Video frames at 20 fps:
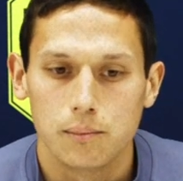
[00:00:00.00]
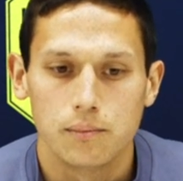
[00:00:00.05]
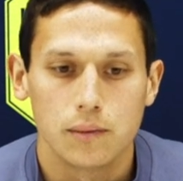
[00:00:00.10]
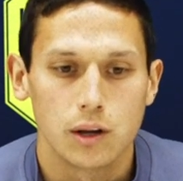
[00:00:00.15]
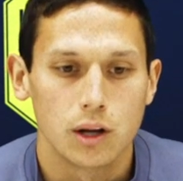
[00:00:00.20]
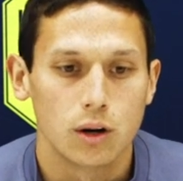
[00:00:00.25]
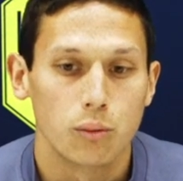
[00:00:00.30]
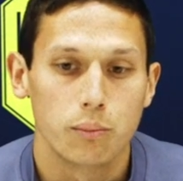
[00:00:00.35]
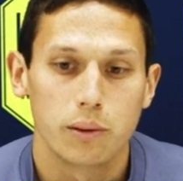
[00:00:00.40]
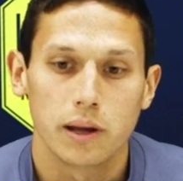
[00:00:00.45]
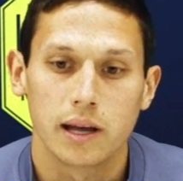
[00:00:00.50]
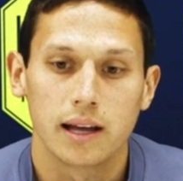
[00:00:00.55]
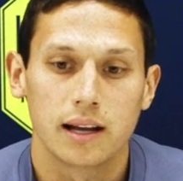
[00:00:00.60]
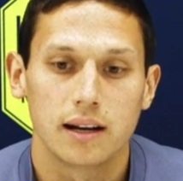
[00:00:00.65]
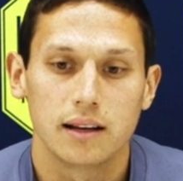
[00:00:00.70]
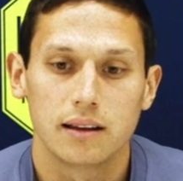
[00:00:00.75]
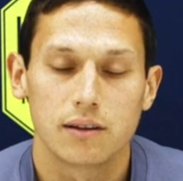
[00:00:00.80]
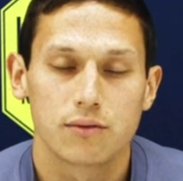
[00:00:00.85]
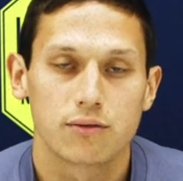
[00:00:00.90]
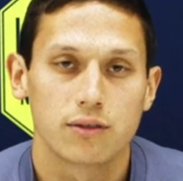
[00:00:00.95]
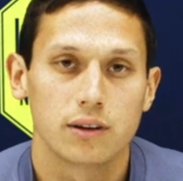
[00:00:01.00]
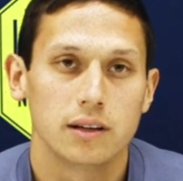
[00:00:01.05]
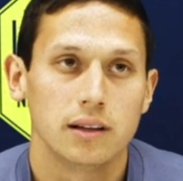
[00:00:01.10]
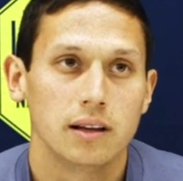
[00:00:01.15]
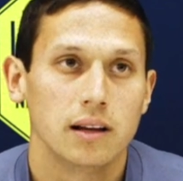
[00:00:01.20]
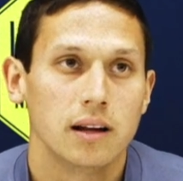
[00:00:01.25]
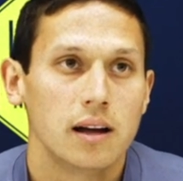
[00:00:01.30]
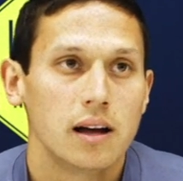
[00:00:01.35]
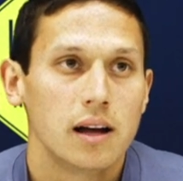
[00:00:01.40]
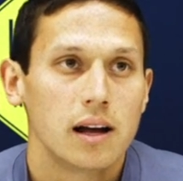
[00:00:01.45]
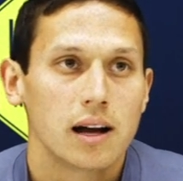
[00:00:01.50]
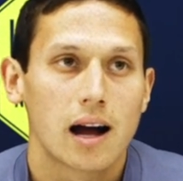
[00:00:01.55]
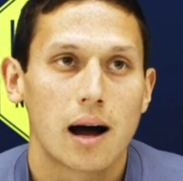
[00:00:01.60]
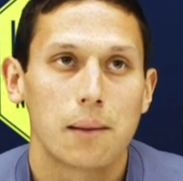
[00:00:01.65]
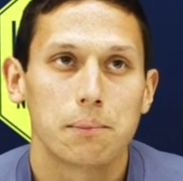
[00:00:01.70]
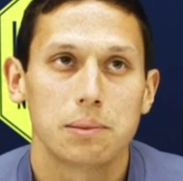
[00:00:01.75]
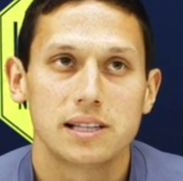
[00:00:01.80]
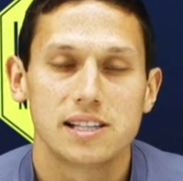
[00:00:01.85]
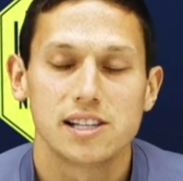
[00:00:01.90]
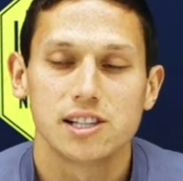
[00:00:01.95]
you know, being in a different
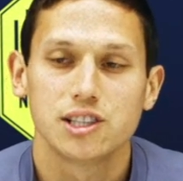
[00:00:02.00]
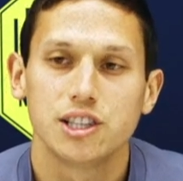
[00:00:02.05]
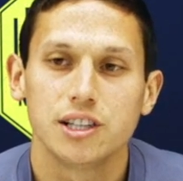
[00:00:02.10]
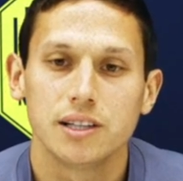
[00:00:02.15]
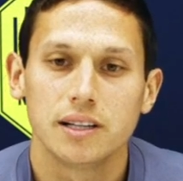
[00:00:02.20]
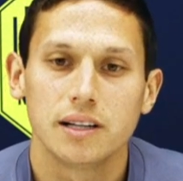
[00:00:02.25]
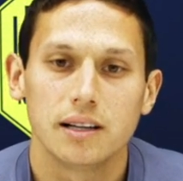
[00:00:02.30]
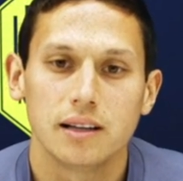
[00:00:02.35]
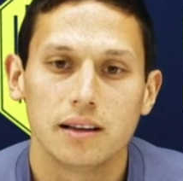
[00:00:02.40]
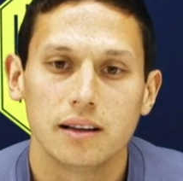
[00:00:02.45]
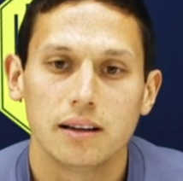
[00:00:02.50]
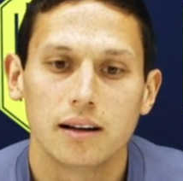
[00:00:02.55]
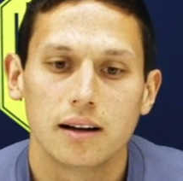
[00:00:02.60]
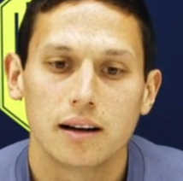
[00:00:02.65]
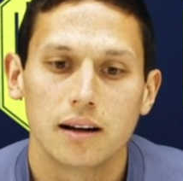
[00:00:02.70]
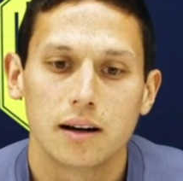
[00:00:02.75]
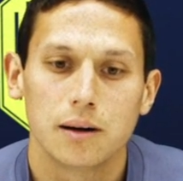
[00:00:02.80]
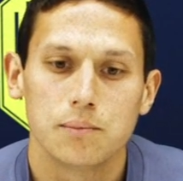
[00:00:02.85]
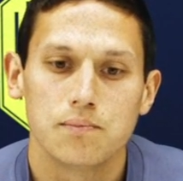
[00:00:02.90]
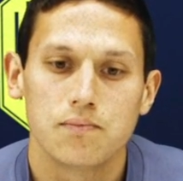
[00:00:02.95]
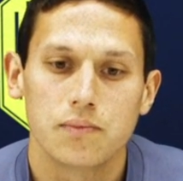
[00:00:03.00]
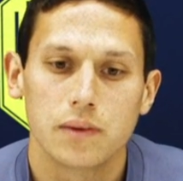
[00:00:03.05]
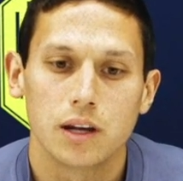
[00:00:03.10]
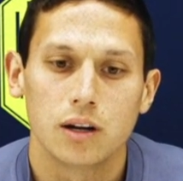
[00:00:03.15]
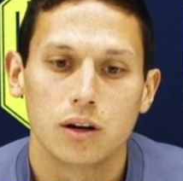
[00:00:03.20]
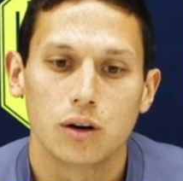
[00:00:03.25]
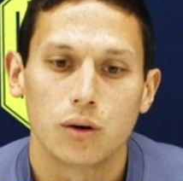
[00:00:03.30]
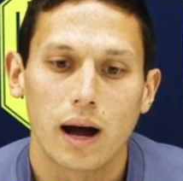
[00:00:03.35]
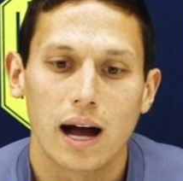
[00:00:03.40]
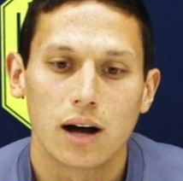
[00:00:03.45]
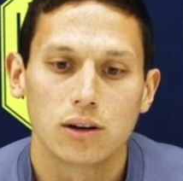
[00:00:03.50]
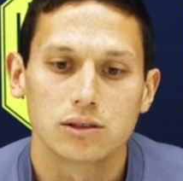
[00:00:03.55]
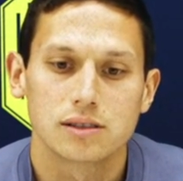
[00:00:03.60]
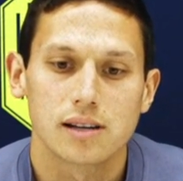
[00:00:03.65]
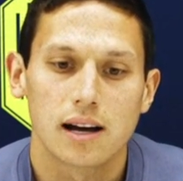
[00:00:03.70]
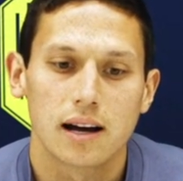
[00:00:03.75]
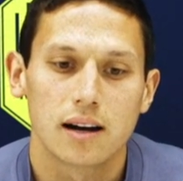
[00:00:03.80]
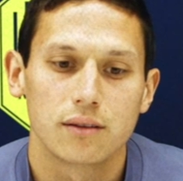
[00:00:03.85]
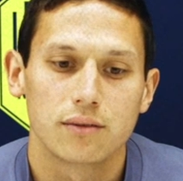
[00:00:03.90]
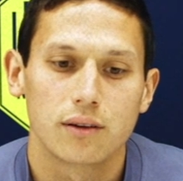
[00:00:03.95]
competition and, you know,
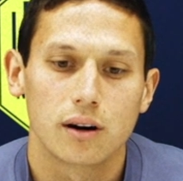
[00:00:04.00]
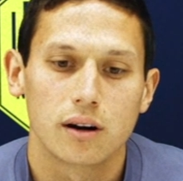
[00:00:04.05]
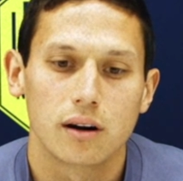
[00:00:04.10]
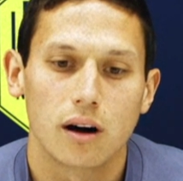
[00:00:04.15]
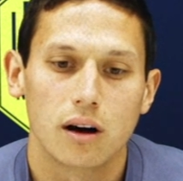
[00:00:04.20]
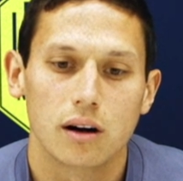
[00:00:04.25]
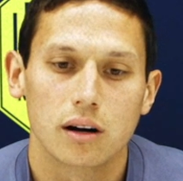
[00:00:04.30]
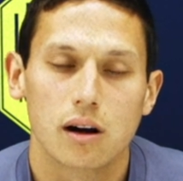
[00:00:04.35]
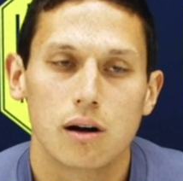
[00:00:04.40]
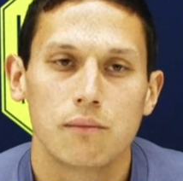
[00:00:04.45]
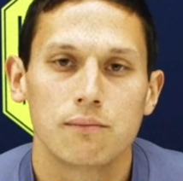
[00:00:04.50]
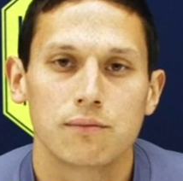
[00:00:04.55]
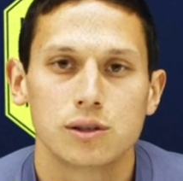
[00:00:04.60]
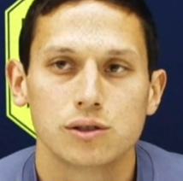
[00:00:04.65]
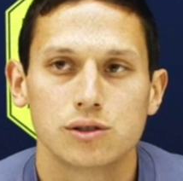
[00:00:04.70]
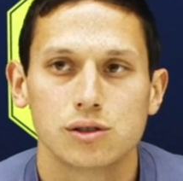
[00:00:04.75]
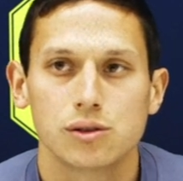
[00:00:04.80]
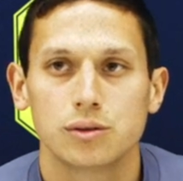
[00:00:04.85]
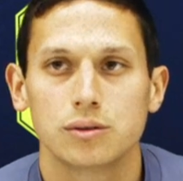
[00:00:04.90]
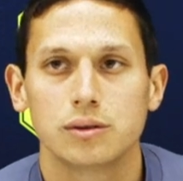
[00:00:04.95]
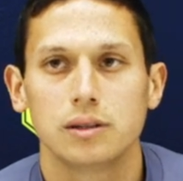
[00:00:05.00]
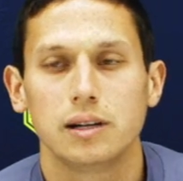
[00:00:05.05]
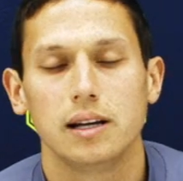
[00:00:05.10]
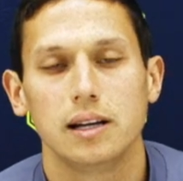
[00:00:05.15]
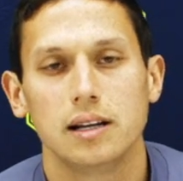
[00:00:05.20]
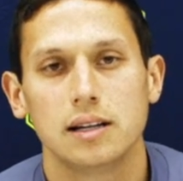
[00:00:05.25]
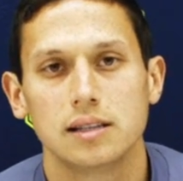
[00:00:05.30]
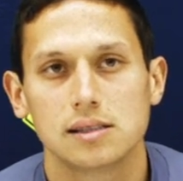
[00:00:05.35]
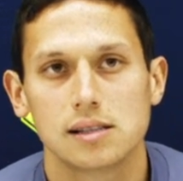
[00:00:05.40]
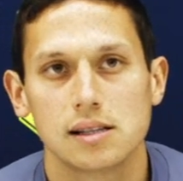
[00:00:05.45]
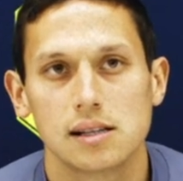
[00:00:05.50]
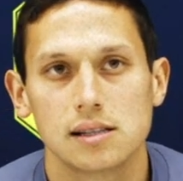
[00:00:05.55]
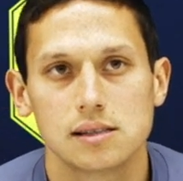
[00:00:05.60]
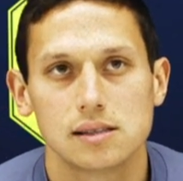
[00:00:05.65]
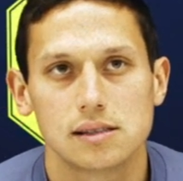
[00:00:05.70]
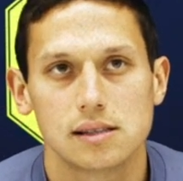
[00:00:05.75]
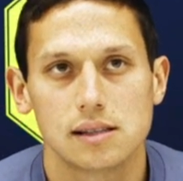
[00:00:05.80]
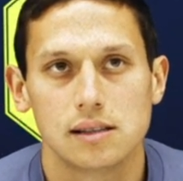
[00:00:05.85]
outside of our comfort zone in a sense.